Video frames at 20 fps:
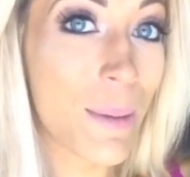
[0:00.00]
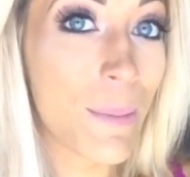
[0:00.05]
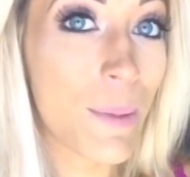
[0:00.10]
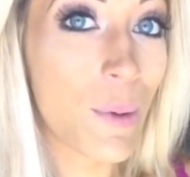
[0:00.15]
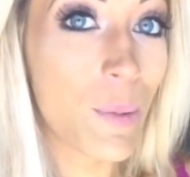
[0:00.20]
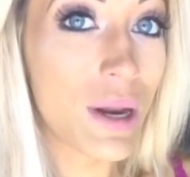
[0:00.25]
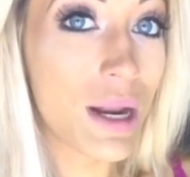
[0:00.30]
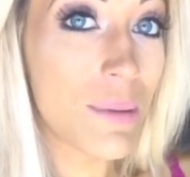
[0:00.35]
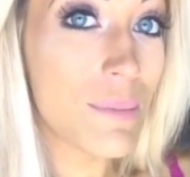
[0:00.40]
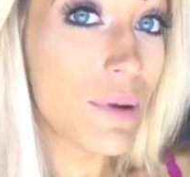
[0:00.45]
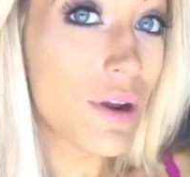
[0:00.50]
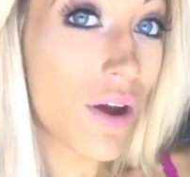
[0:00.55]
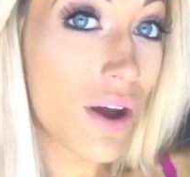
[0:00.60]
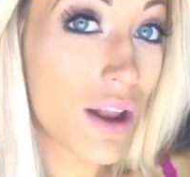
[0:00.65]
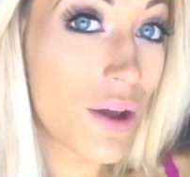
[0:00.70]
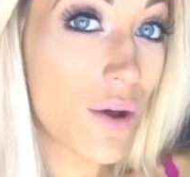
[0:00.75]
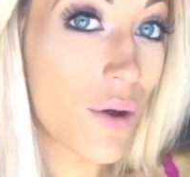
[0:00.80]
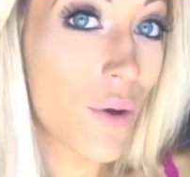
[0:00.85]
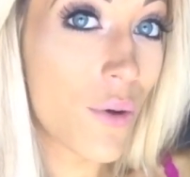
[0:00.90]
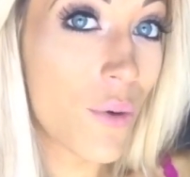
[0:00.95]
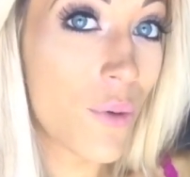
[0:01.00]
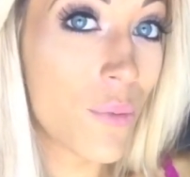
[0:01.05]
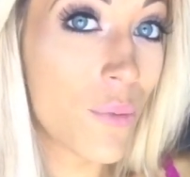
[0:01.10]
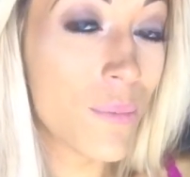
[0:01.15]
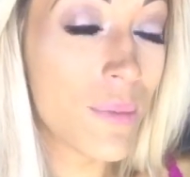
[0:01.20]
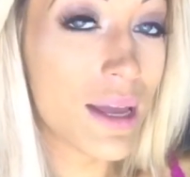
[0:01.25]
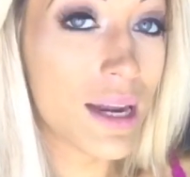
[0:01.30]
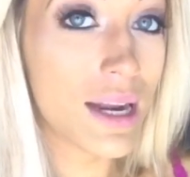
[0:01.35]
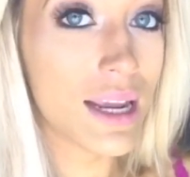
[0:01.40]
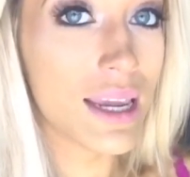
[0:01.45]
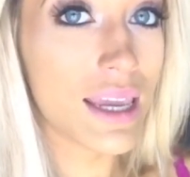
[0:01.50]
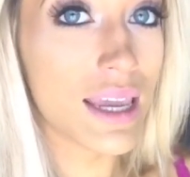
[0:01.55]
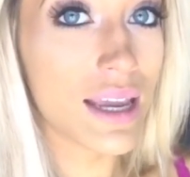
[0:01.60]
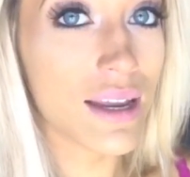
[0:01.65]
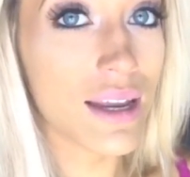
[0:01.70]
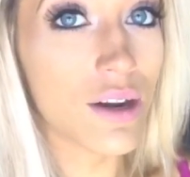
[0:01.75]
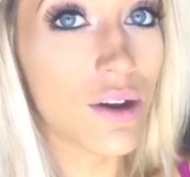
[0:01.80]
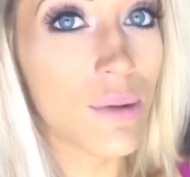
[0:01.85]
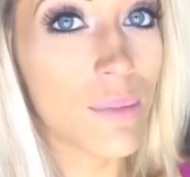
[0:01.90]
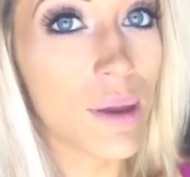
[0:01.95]
when I'm not at home and I can't
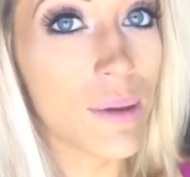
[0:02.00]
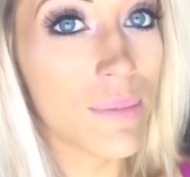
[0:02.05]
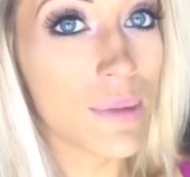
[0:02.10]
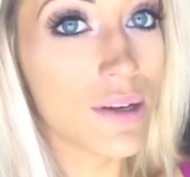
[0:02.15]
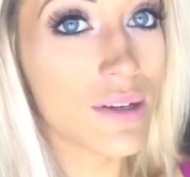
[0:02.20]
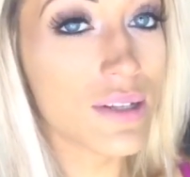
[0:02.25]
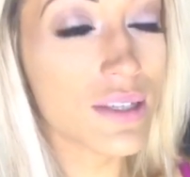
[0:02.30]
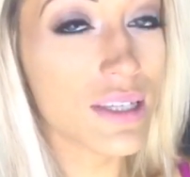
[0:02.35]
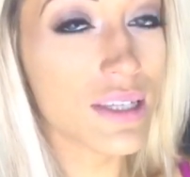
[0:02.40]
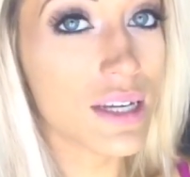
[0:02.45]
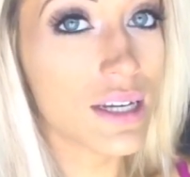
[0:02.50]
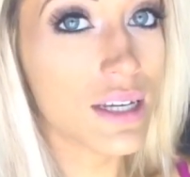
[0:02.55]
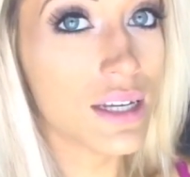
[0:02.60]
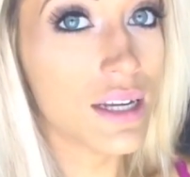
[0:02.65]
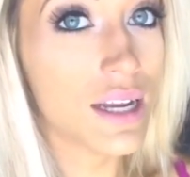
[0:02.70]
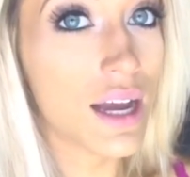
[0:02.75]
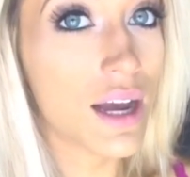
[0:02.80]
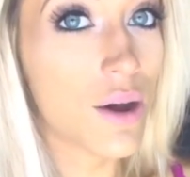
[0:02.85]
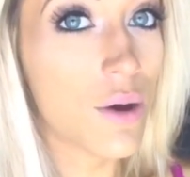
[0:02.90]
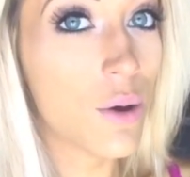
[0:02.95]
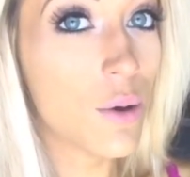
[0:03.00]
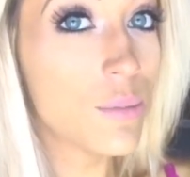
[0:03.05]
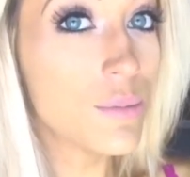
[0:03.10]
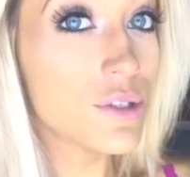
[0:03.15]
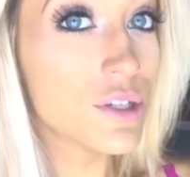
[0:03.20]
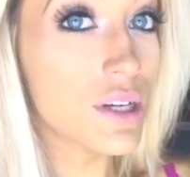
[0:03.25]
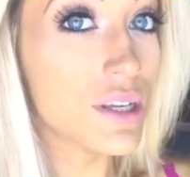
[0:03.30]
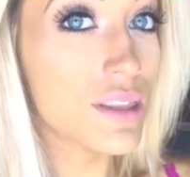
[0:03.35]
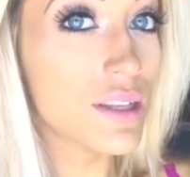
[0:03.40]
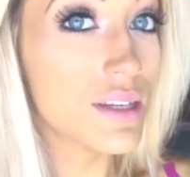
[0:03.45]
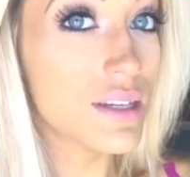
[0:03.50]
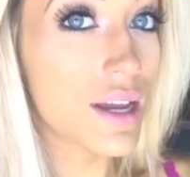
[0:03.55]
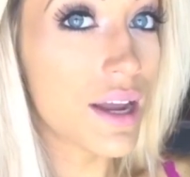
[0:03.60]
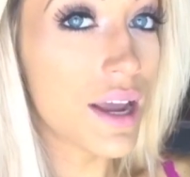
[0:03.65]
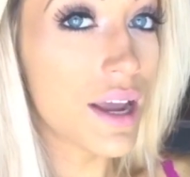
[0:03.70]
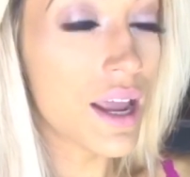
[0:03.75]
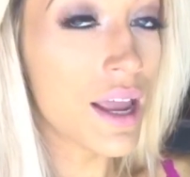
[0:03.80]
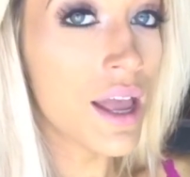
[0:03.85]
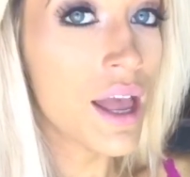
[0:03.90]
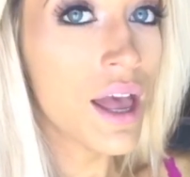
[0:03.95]
get all my meals in at home during the
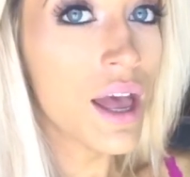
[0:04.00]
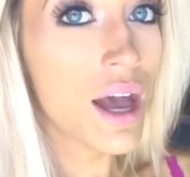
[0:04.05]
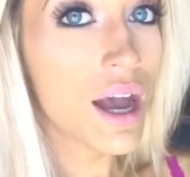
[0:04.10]
day,